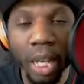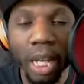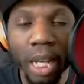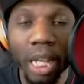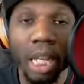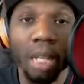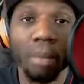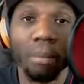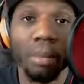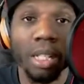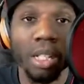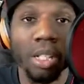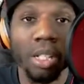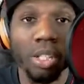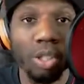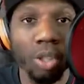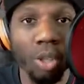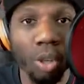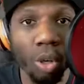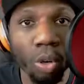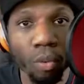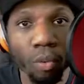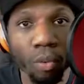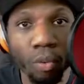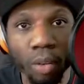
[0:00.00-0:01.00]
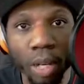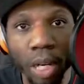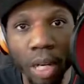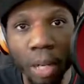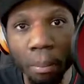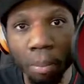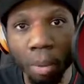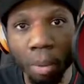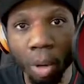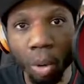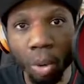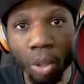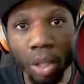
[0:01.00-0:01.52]
Him and his
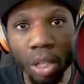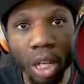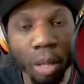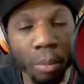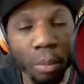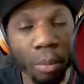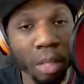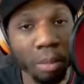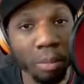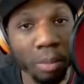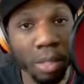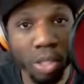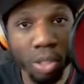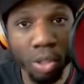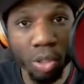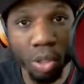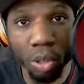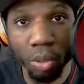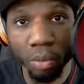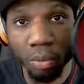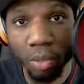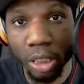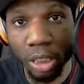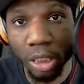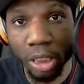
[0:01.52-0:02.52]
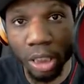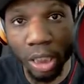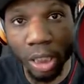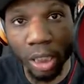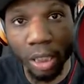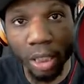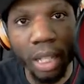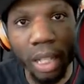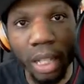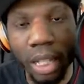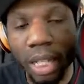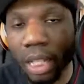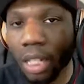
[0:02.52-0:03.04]
girlfriend broke up, him and his girlfriend
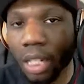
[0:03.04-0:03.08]
Gina.